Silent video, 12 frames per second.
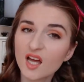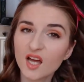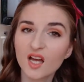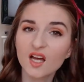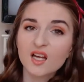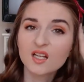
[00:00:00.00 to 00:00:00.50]

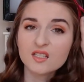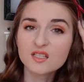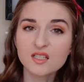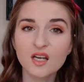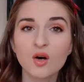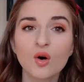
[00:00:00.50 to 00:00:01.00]

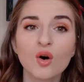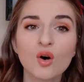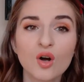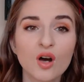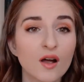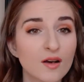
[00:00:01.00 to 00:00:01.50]
And
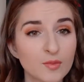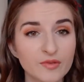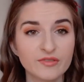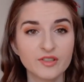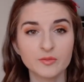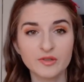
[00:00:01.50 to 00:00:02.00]
oh God, I've
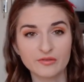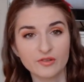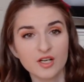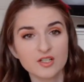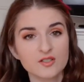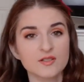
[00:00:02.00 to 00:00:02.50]
been filming
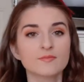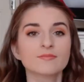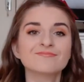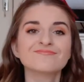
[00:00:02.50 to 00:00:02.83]
for ages.